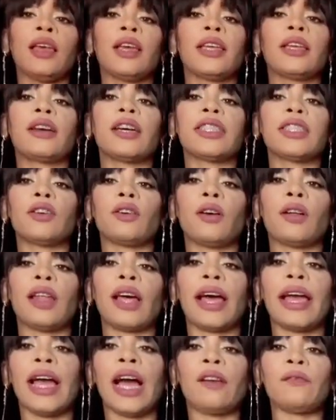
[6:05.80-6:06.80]
Because y'all,
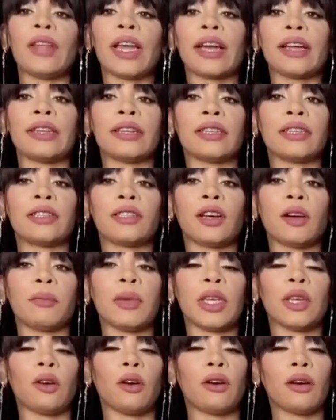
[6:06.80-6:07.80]
I have like a little
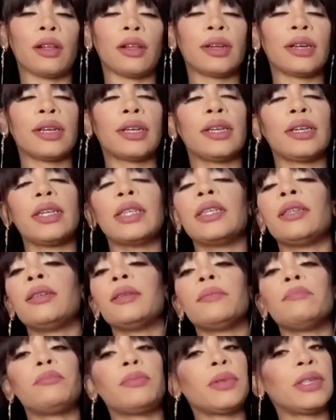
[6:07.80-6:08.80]
tummy, y'all.
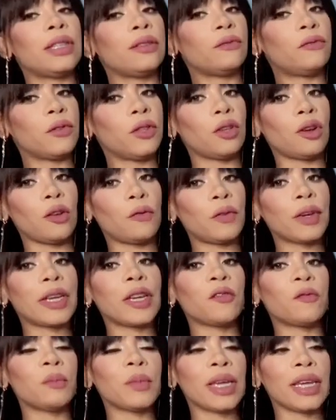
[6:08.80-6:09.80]
Y'all
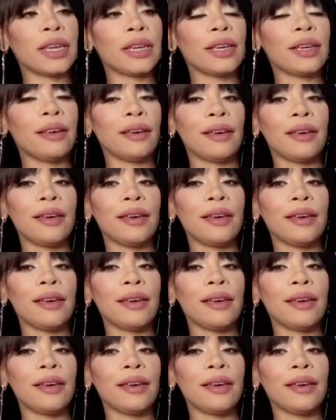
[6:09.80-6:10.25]
forgive me.